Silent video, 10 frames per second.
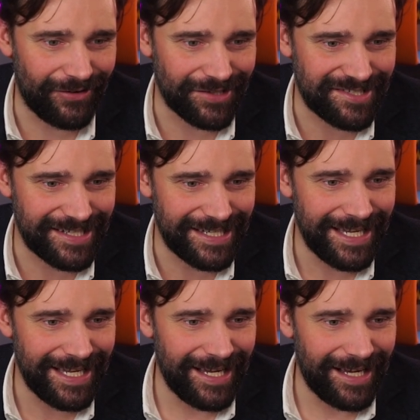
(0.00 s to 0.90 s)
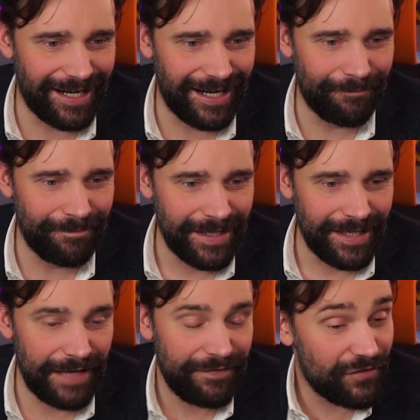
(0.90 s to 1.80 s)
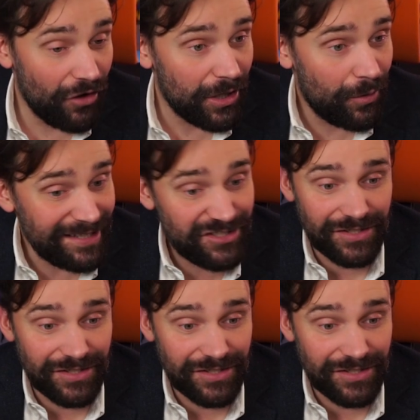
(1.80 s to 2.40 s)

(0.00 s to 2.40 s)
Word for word: Honestly, um, if you've got questions,